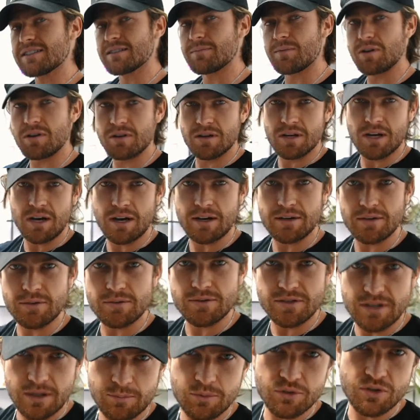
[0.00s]
Americano
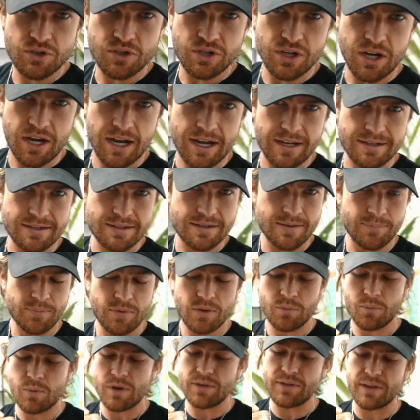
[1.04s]
double shot
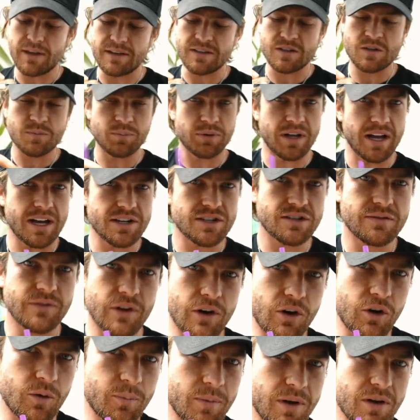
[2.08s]
with a splash of
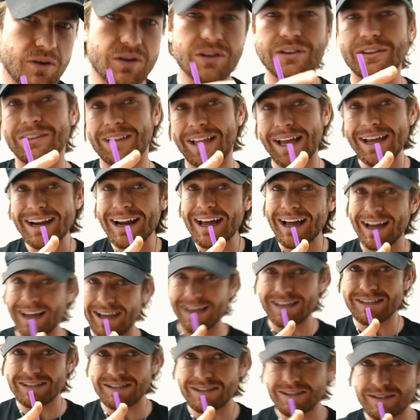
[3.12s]
oat milk, light
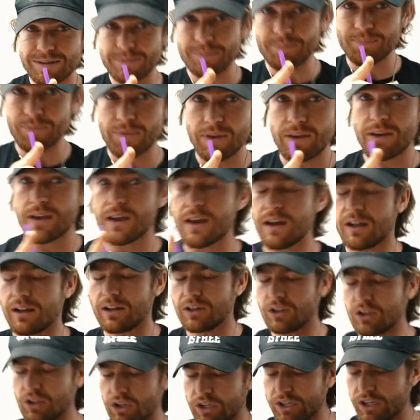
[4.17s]
ice, a
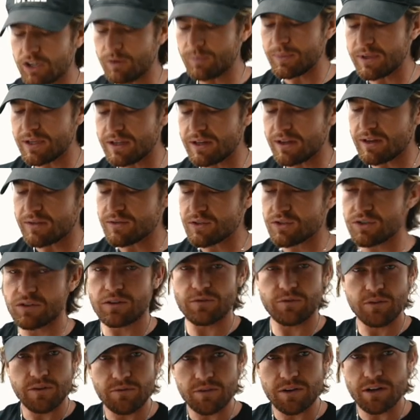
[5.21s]
little bit of
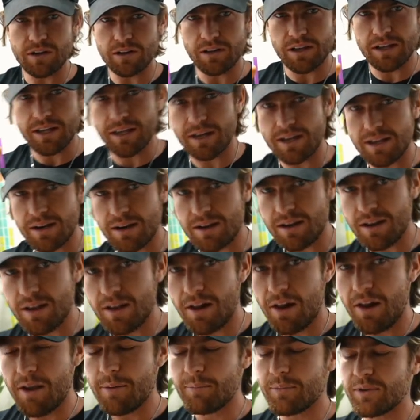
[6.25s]
sugar-free vanilla in it,
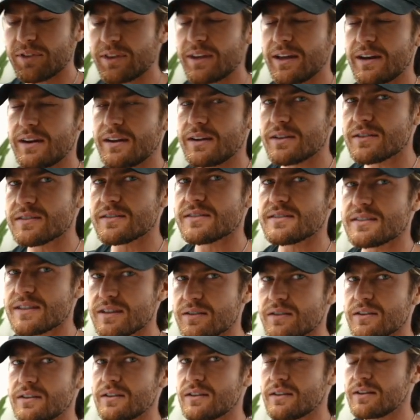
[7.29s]
but then here's the
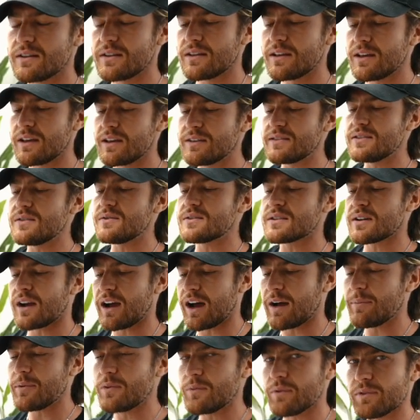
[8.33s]
secret, is you
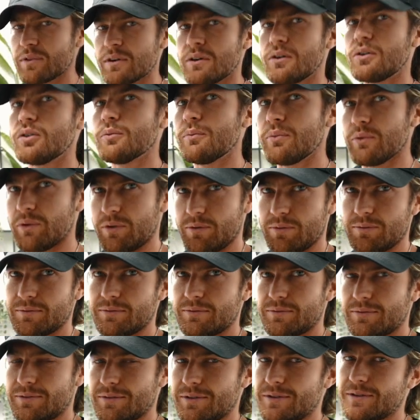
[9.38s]
top it with cold brew.
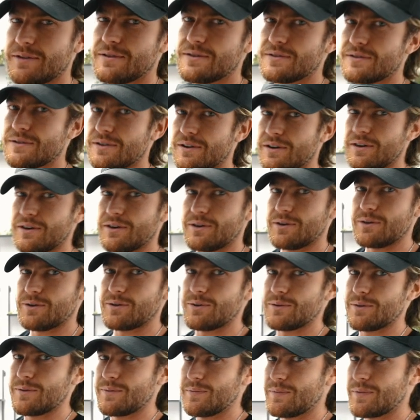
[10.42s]

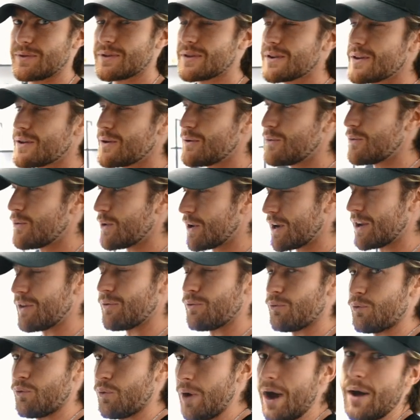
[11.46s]
So we're
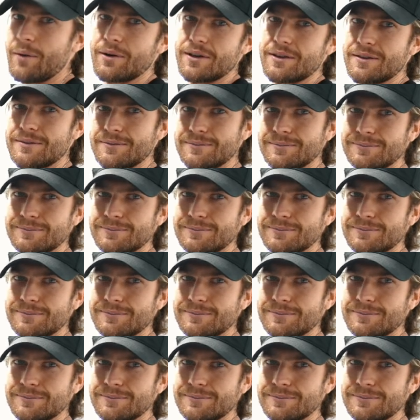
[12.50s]
getting rowdy.